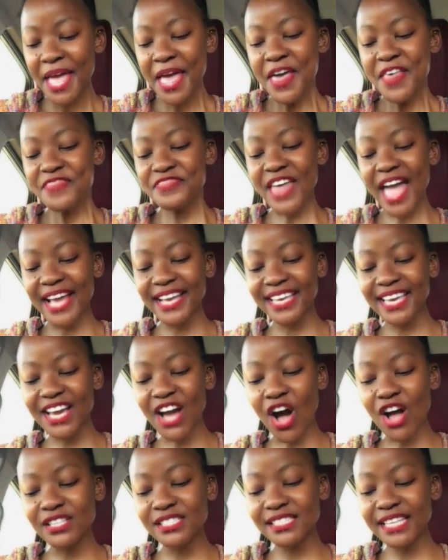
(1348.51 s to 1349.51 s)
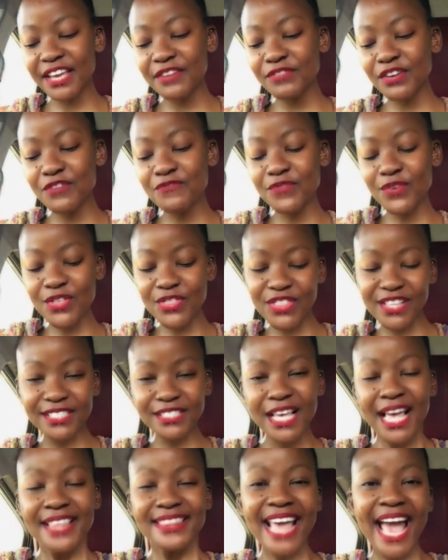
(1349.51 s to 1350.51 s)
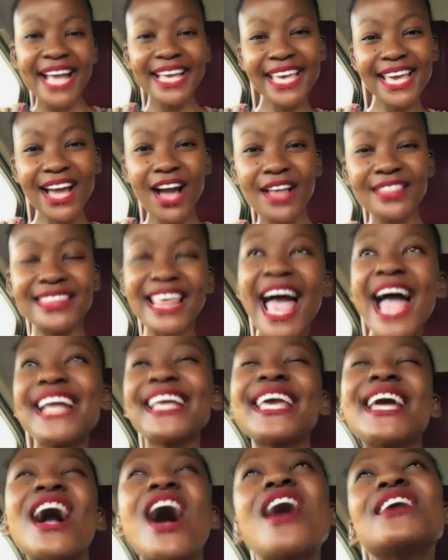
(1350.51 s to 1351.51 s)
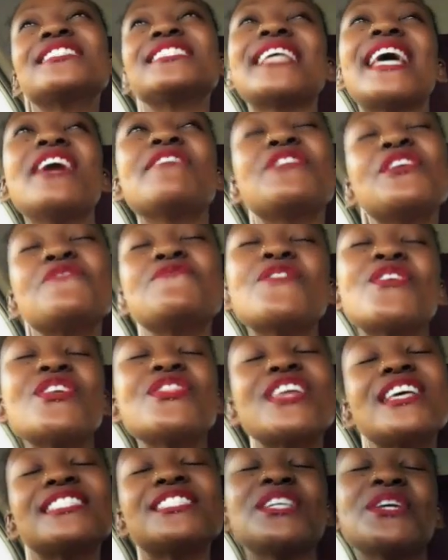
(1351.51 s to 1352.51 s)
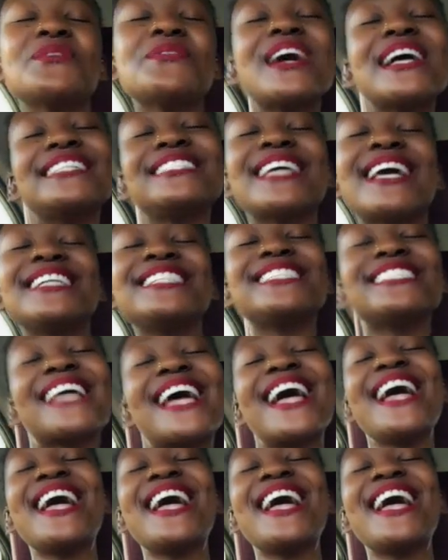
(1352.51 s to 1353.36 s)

Thanking our Savior for this, thanking, our, thanking our Savior for this new edition.